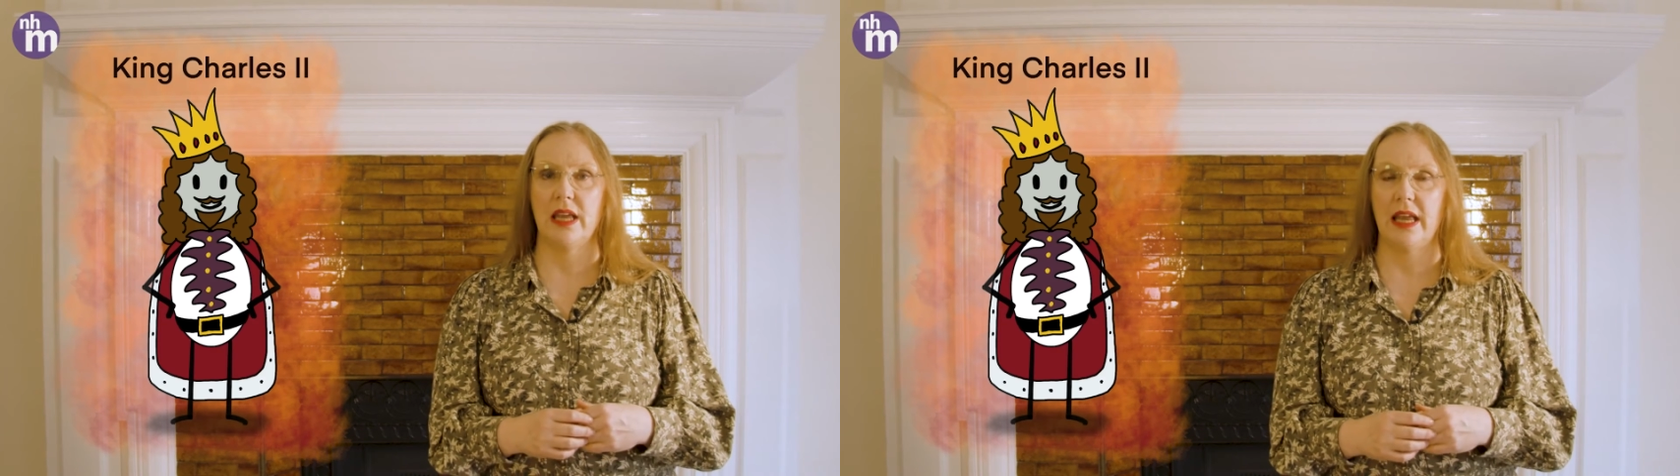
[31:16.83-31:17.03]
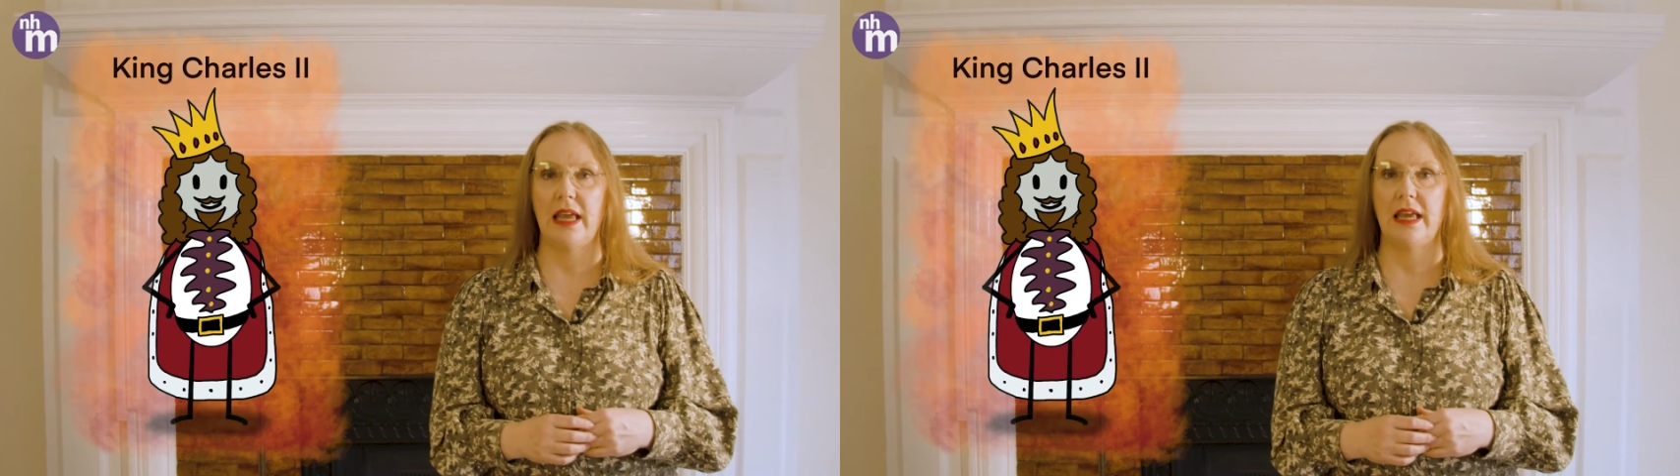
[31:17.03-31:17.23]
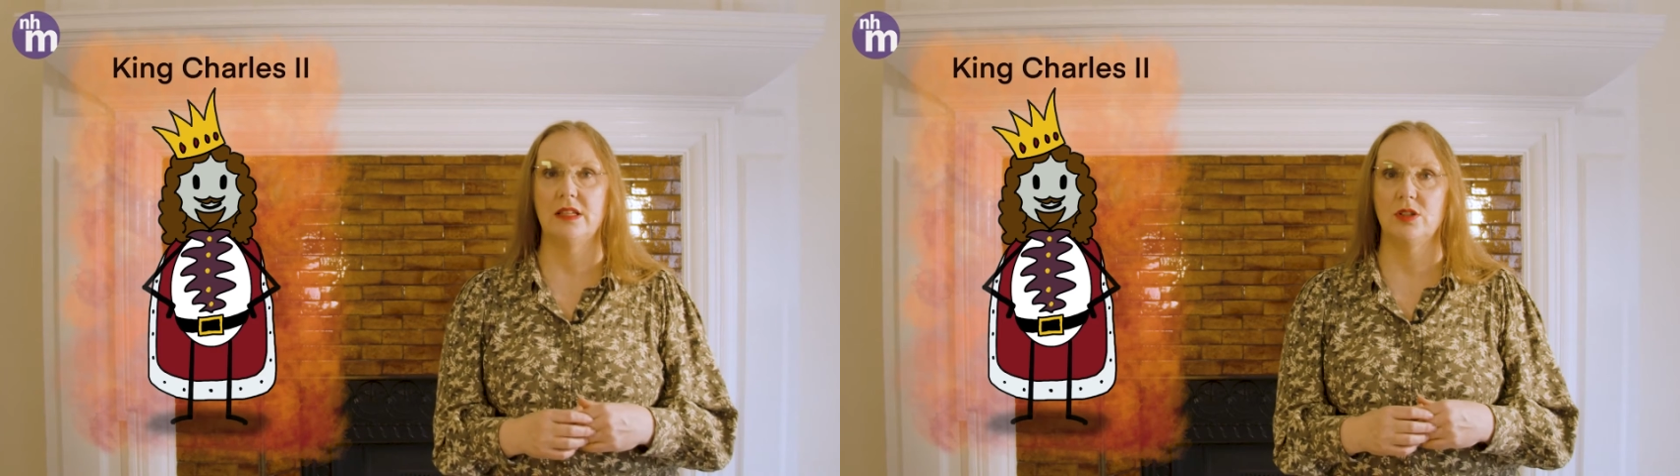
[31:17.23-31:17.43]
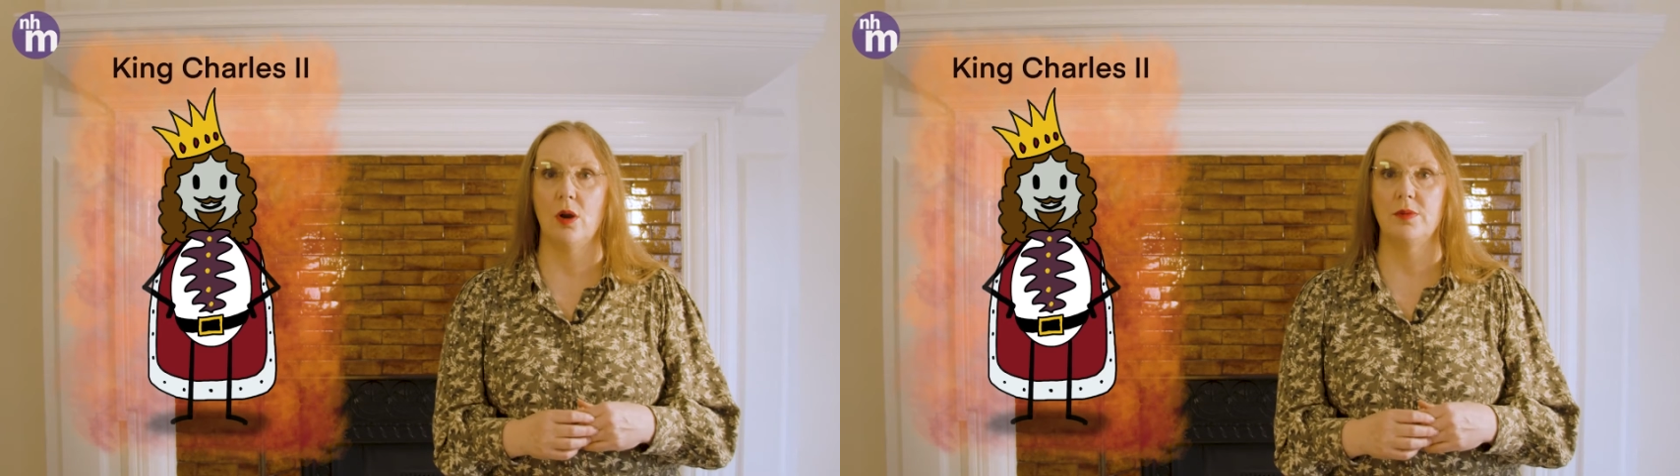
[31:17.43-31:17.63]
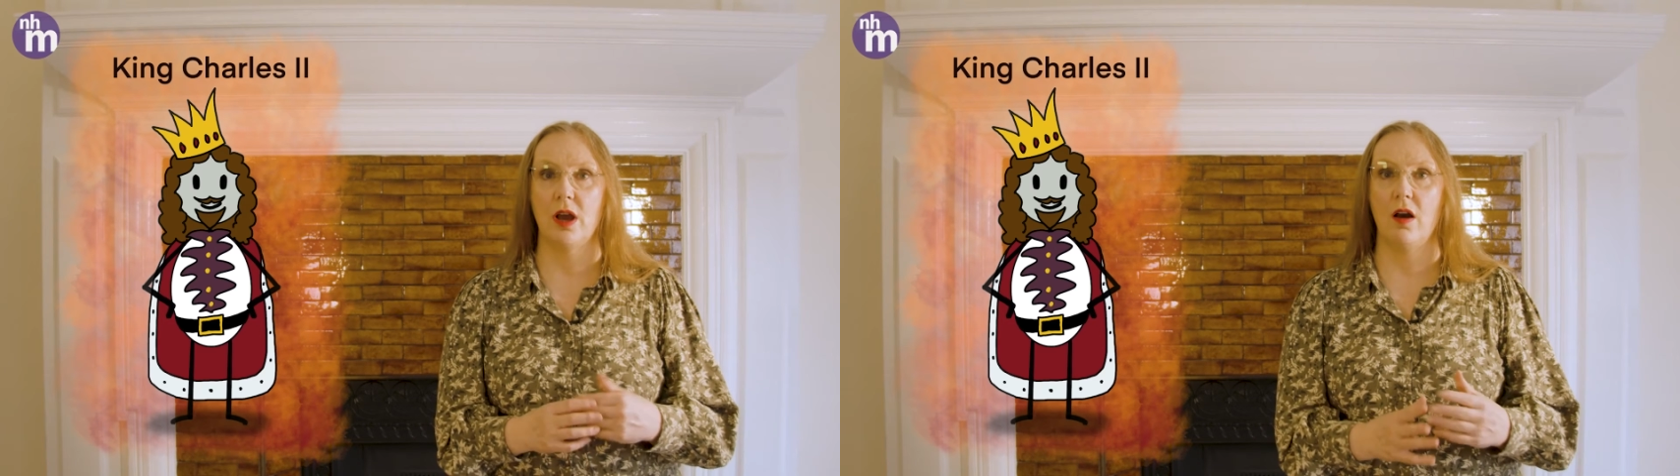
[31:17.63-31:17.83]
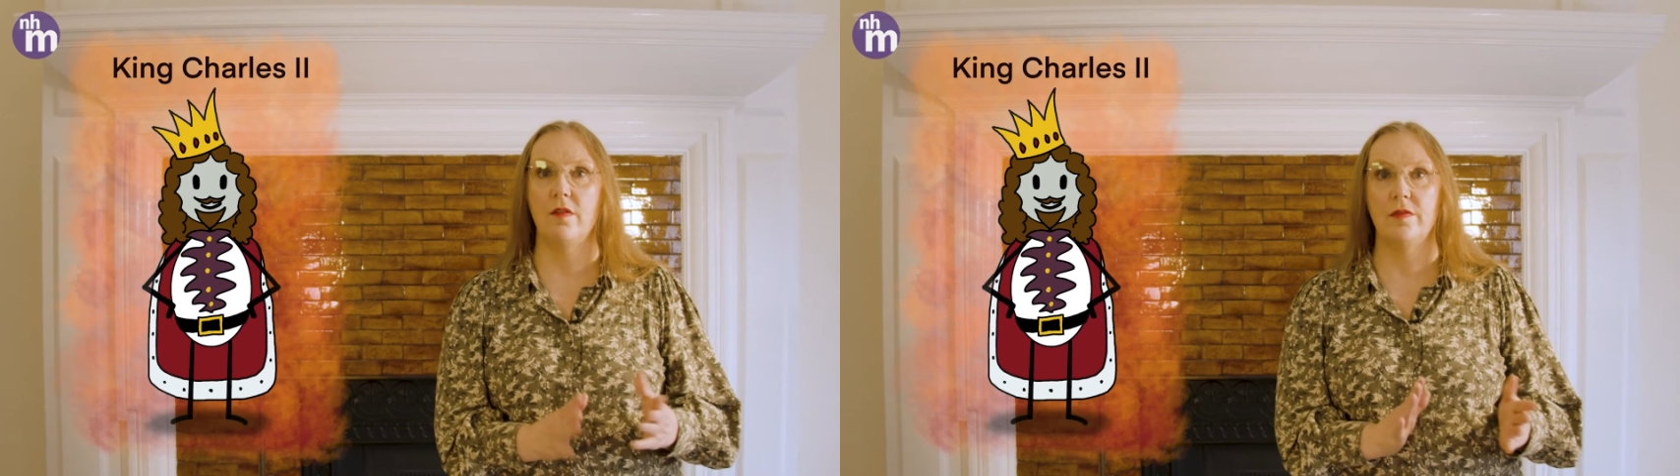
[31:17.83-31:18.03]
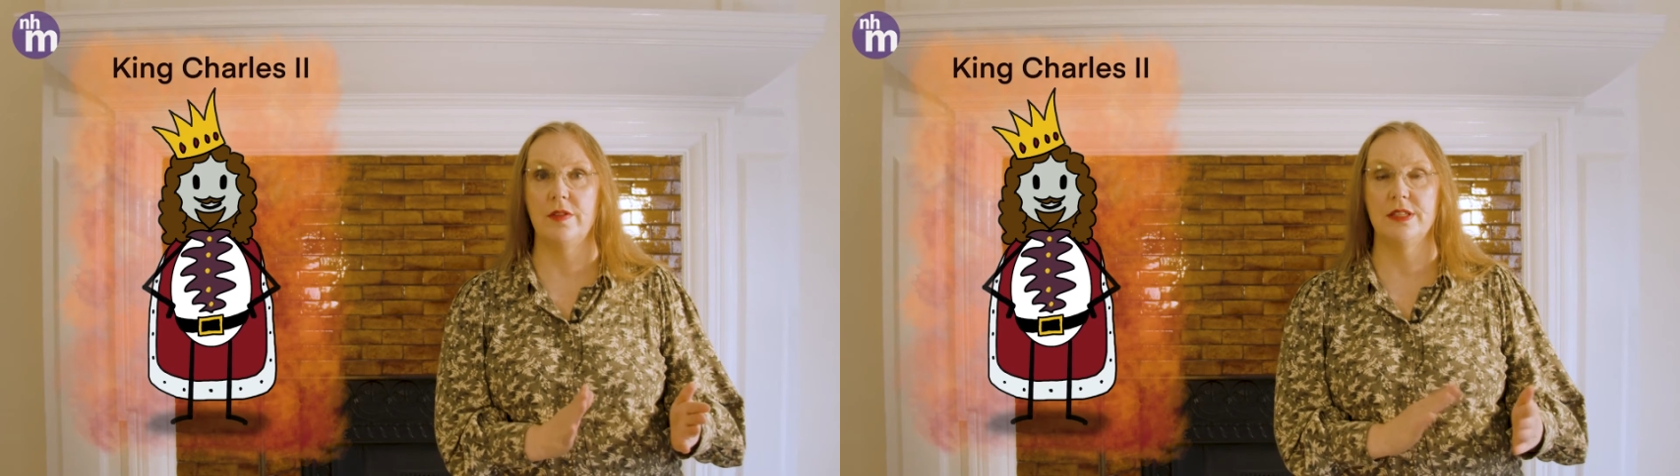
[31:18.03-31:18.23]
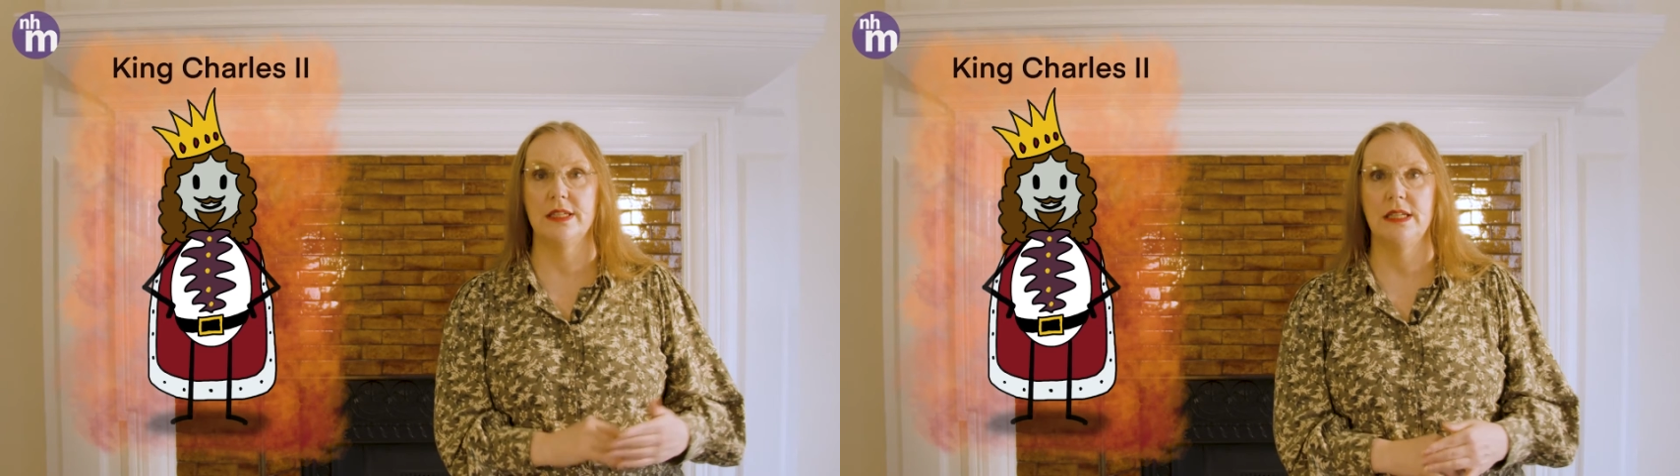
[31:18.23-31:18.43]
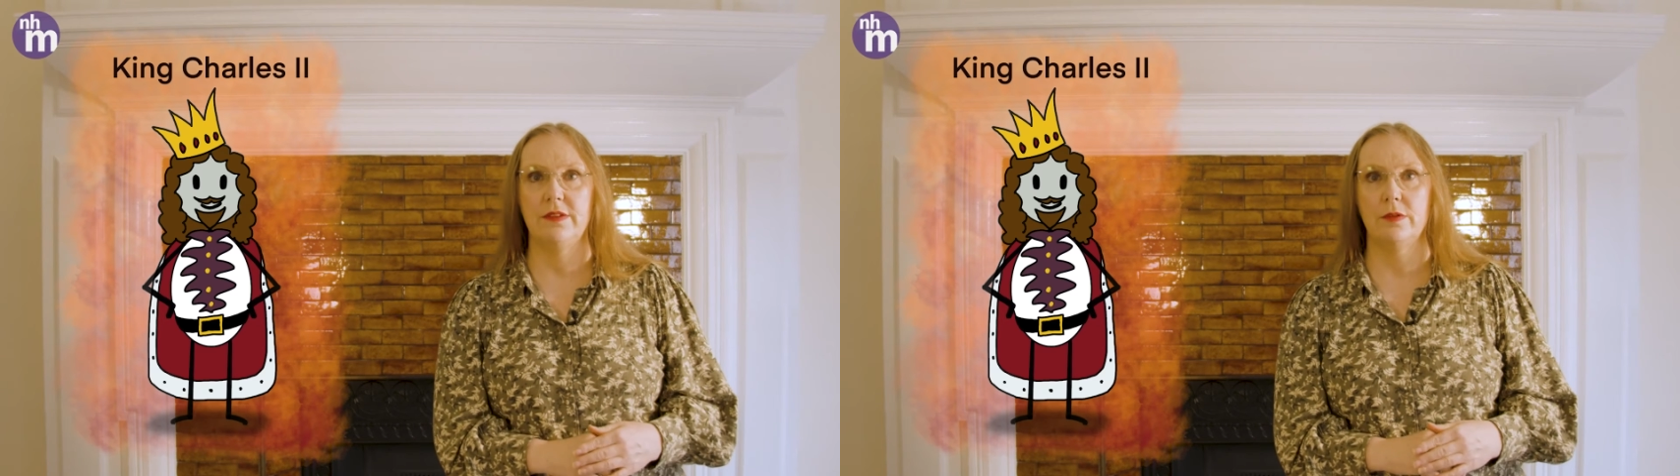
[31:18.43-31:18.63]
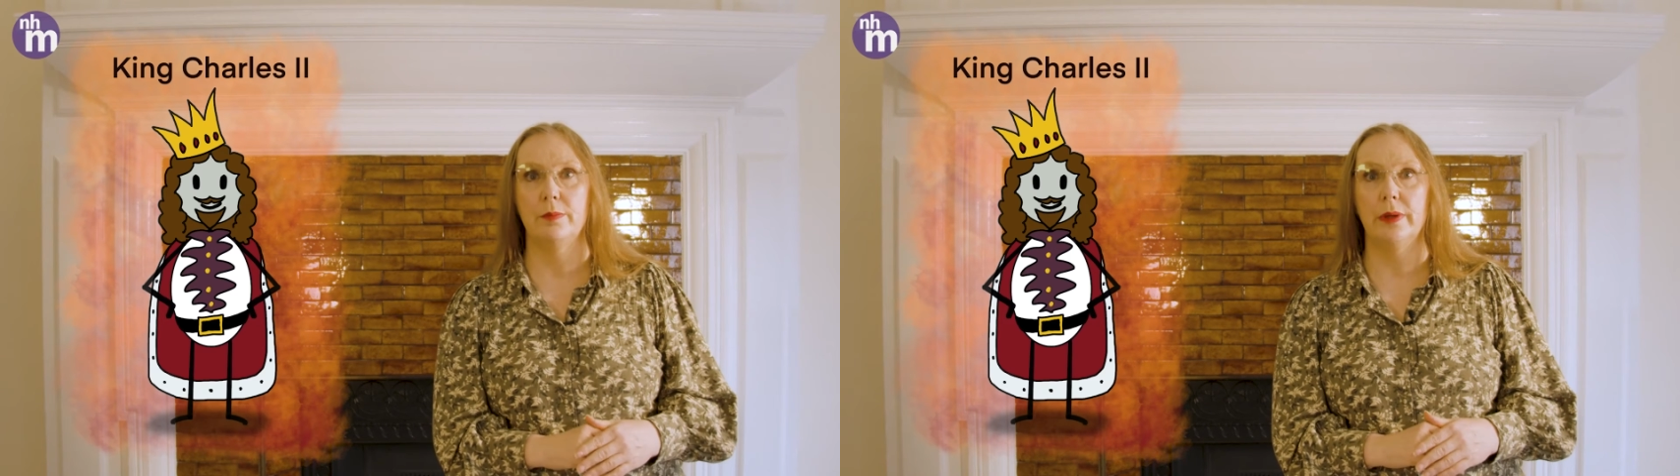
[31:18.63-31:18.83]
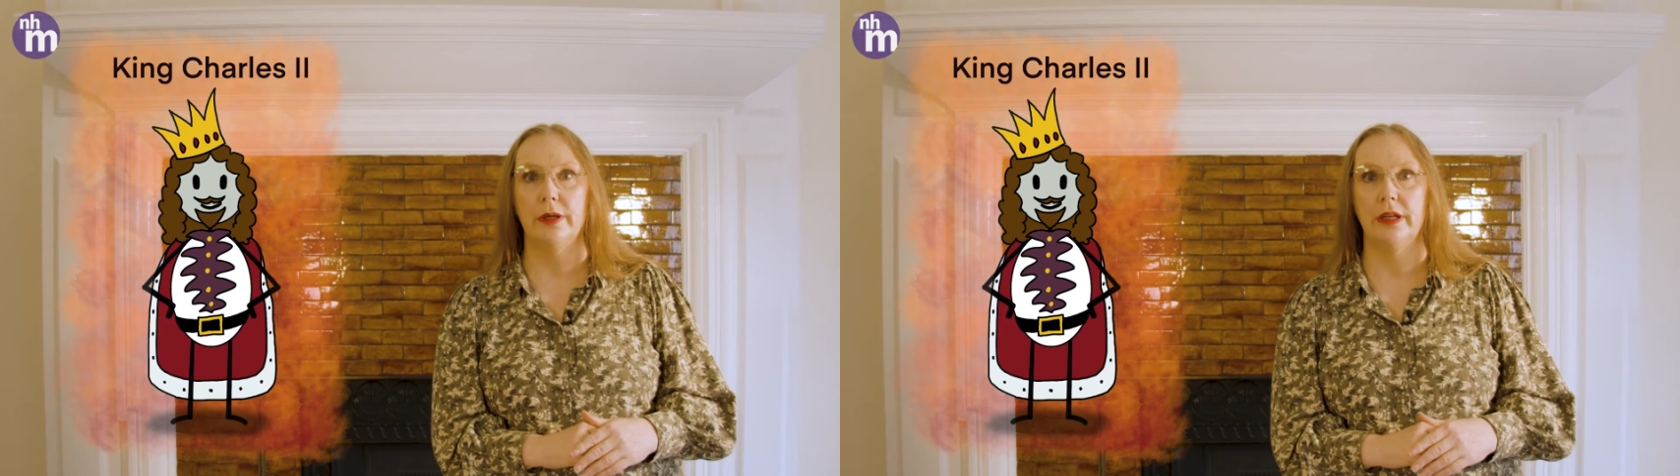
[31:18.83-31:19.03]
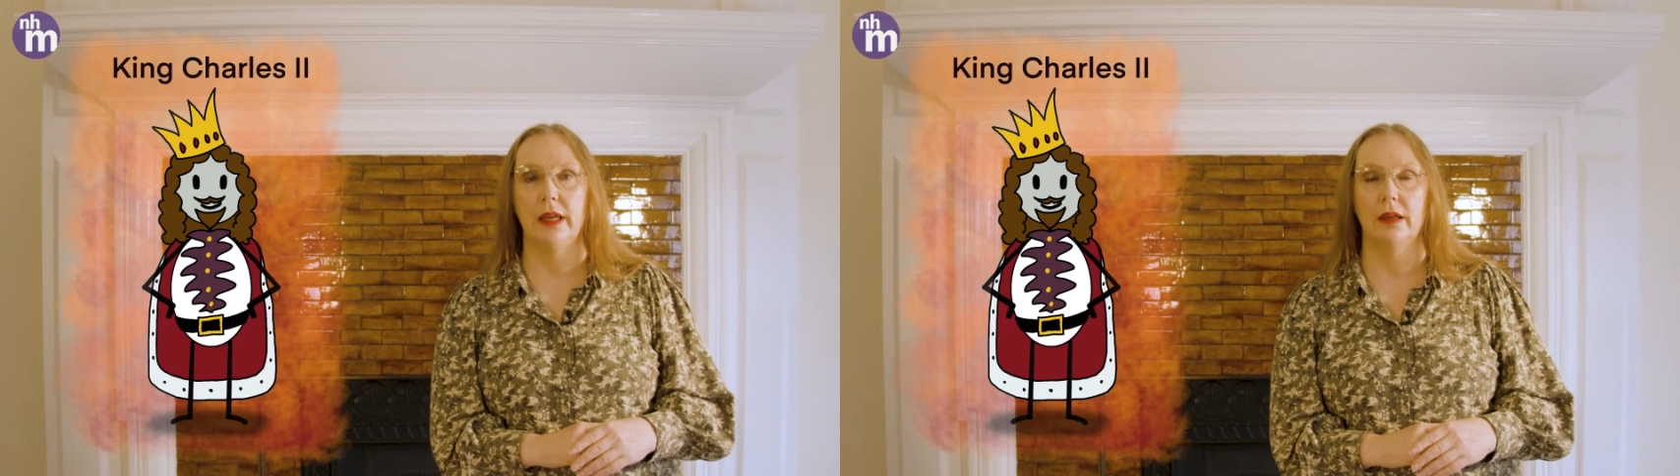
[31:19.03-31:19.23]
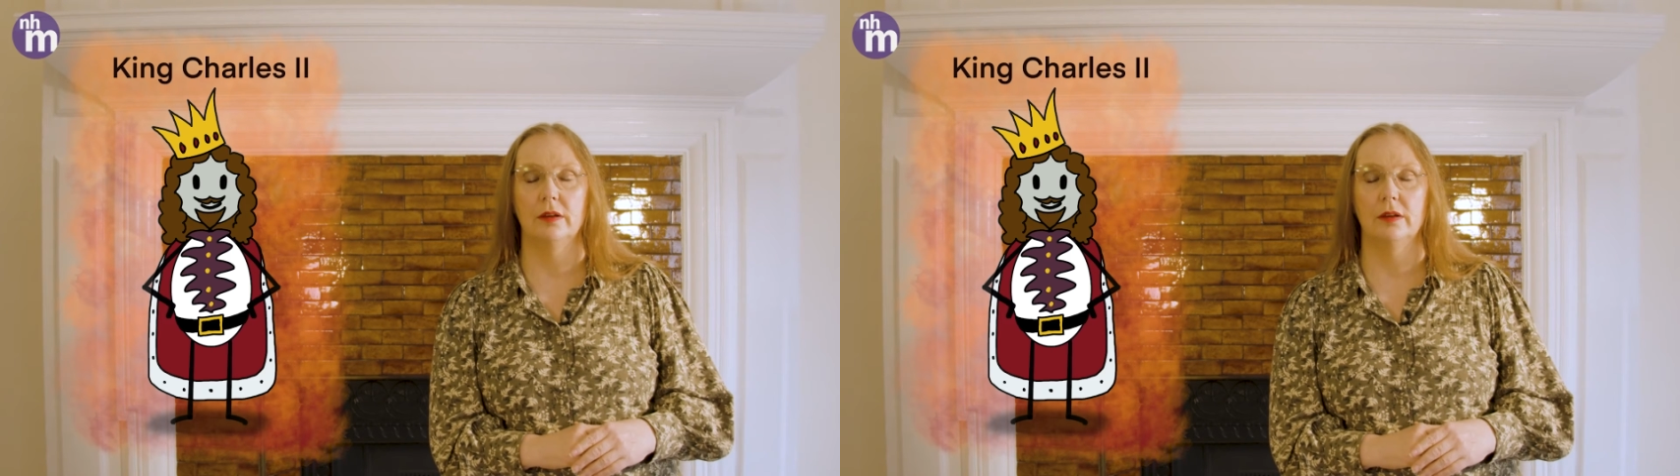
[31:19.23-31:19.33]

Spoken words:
he stopped half of the city from burning.